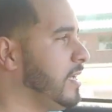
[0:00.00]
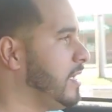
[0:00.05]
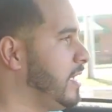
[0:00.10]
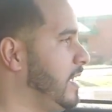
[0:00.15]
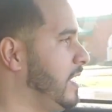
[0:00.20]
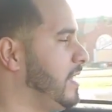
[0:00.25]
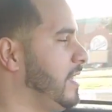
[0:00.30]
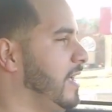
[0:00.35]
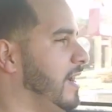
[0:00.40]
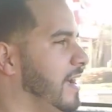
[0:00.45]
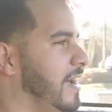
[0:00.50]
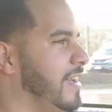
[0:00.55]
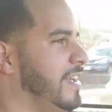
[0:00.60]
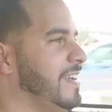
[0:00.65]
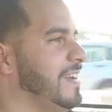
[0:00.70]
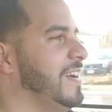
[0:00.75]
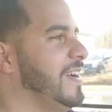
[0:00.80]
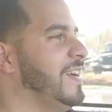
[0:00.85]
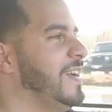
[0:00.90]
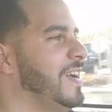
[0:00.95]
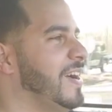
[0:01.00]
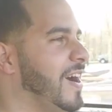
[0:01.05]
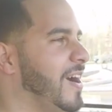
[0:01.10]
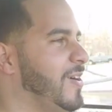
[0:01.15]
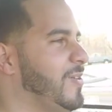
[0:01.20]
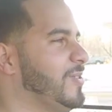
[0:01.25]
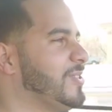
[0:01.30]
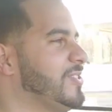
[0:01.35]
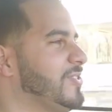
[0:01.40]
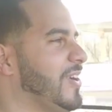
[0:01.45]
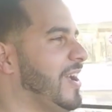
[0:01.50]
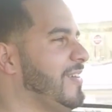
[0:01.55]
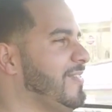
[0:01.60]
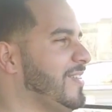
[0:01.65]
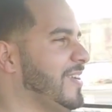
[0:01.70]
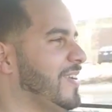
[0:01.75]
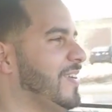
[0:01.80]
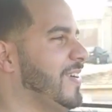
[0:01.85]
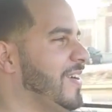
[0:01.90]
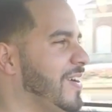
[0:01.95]
And I was
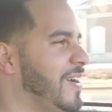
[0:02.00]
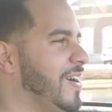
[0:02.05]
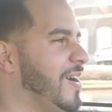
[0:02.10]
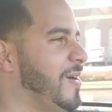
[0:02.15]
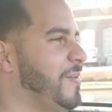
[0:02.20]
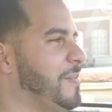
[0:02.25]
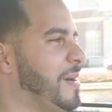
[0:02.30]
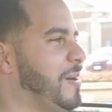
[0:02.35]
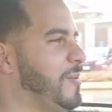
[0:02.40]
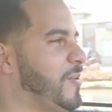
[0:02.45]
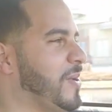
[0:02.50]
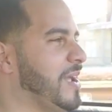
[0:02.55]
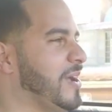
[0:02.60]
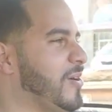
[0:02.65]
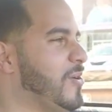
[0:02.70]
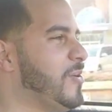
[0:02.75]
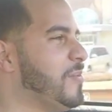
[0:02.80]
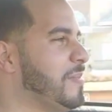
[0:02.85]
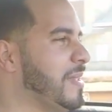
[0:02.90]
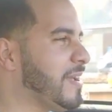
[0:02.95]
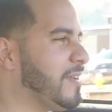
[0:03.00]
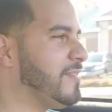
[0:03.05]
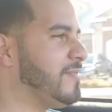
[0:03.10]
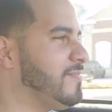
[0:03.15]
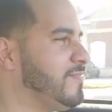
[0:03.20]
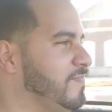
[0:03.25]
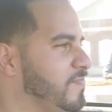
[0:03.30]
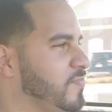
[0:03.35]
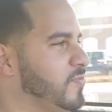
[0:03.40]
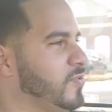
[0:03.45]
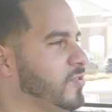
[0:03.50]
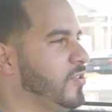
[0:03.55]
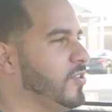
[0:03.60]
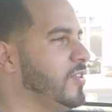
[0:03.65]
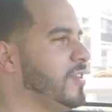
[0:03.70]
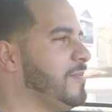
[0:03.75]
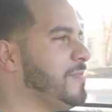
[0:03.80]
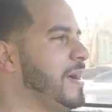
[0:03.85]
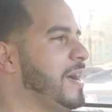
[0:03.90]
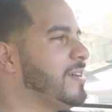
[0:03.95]
driving on my way home like
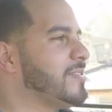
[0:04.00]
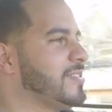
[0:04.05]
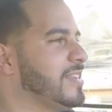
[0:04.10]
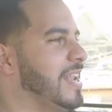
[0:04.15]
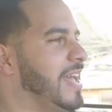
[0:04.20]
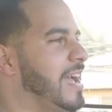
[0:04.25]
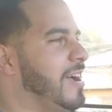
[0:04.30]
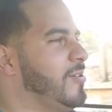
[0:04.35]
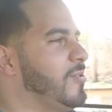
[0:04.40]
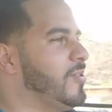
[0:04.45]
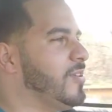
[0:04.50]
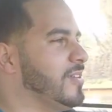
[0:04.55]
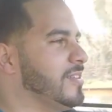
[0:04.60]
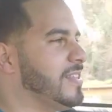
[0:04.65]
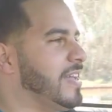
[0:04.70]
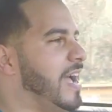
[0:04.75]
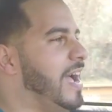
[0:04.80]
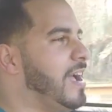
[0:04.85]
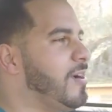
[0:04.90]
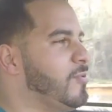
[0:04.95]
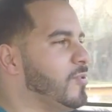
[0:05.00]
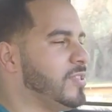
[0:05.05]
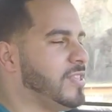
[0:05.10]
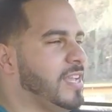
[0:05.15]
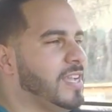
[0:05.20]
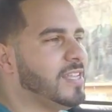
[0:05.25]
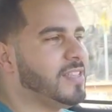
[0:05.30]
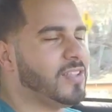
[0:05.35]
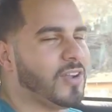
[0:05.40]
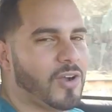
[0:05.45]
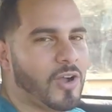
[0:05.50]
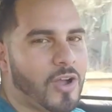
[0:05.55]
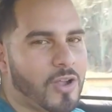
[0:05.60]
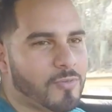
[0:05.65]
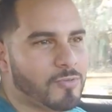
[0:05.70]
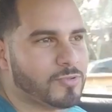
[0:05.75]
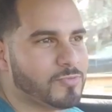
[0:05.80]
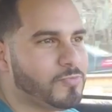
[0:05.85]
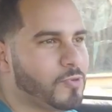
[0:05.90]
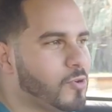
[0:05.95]
30 miles an hour on the highway, thinking the car
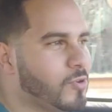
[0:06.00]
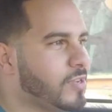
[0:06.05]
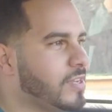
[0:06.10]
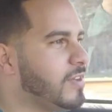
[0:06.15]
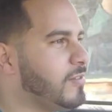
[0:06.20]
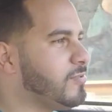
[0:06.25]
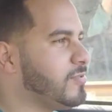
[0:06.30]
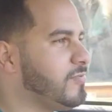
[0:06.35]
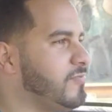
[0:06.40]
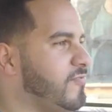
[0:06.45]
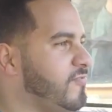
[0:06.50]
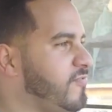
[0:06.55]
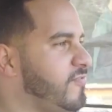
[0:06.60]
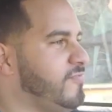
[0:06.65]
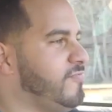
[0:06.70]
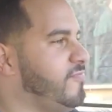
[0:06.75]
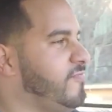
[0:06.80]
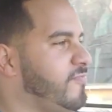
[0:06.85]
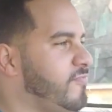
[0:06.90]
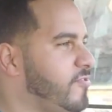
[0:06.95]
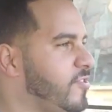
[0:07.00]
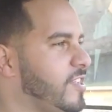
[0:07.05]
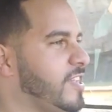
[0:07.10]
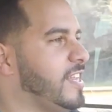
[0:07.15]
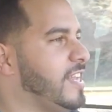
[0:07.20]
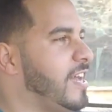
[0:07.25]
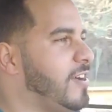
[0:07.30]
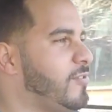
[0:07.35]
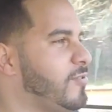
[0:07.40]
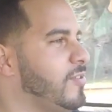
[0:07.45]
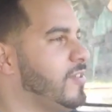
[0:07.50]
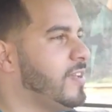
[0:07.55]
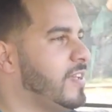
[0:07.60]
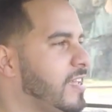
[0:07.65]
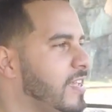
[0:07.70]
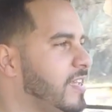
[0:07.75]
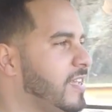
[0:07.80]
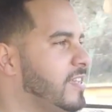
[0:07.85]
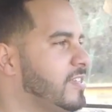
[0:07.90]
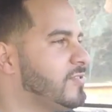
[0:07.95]
was broken. I was freaking out.
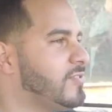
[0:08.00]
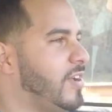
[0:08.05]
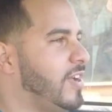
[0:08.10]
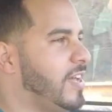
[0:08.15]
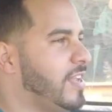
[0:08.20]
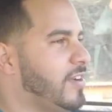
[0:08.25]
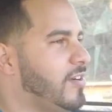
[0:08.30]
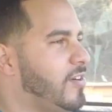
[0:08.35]
So I had to